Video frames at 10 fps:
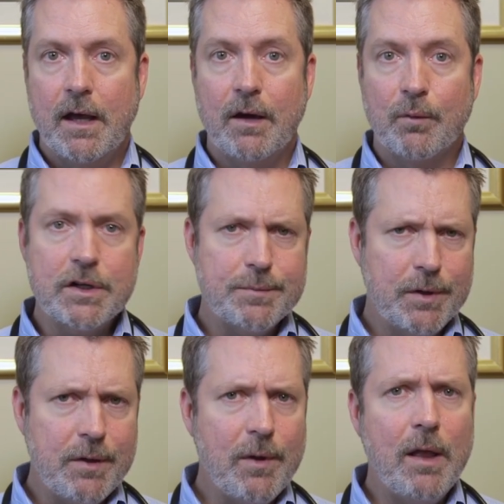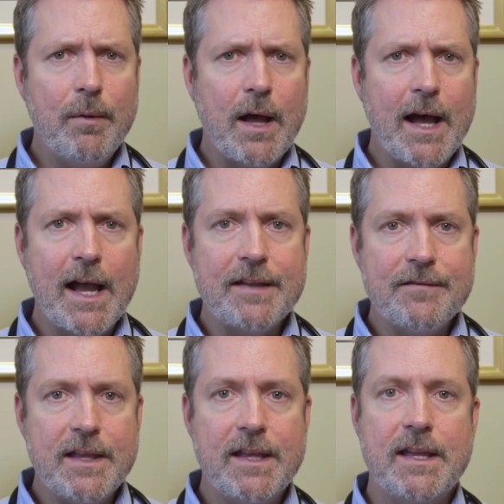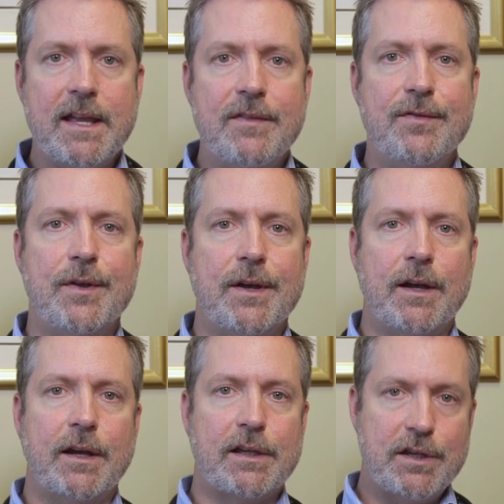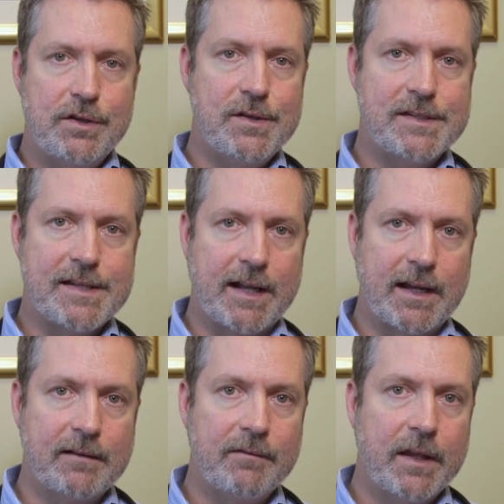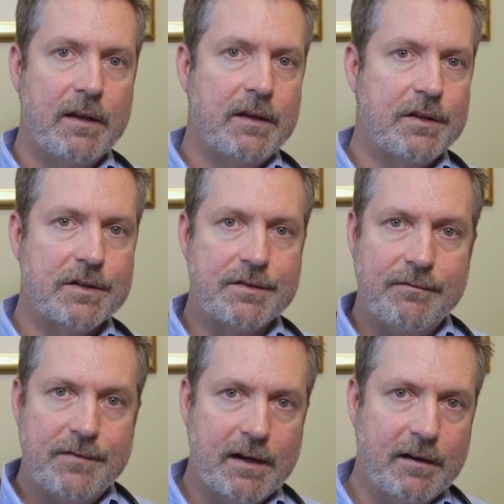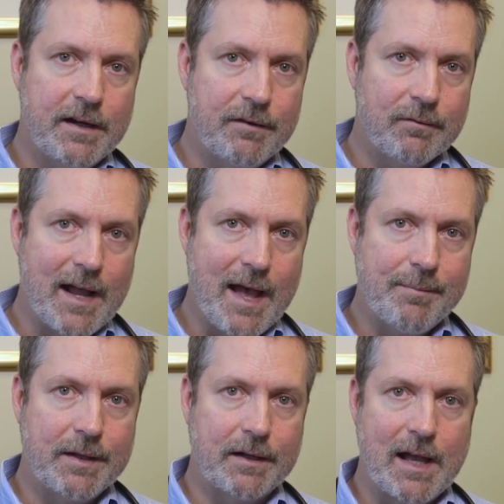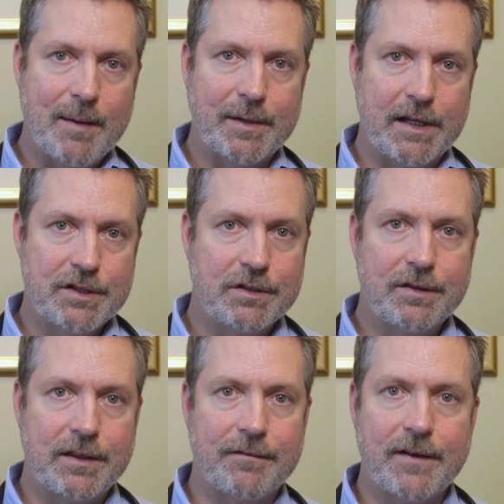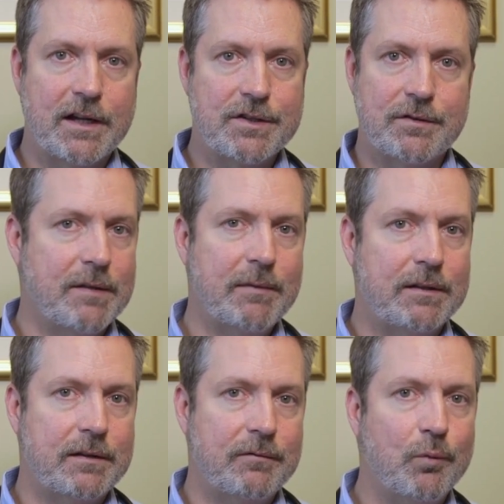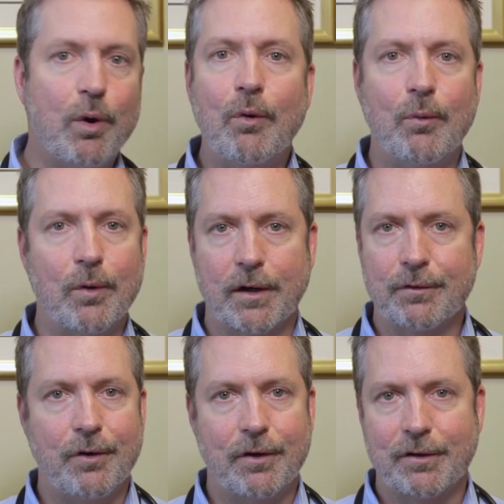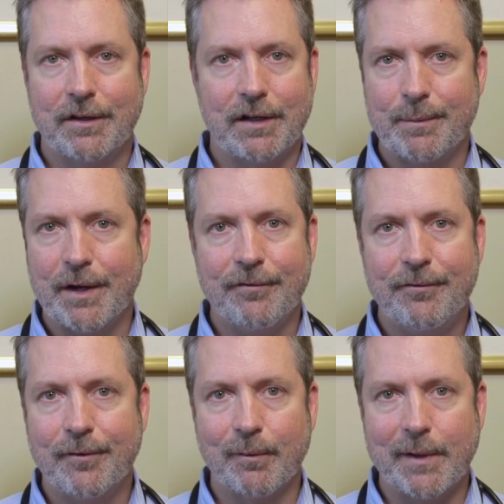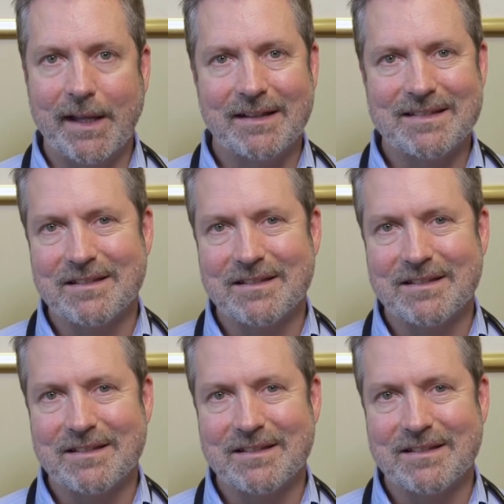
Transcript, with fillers: Uh, works pretty well IV in the acute setting there's very rapid accommodation to the effect. So it definitely won't work longer than about four weeks.